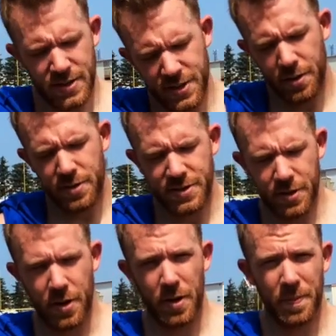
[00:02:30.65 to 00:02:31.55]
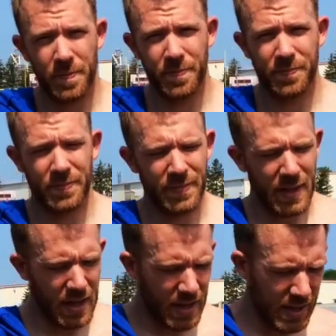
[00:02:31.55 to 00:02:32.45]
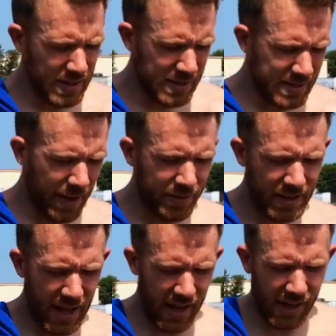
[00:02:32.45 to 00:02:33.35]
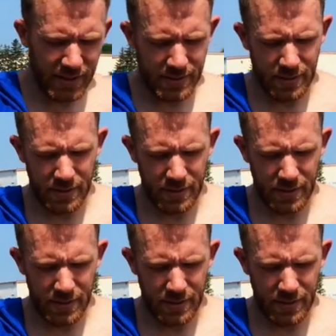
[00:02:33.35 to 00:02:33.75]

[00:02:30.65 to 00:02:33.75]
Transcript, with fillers: 00, zero 7, 8,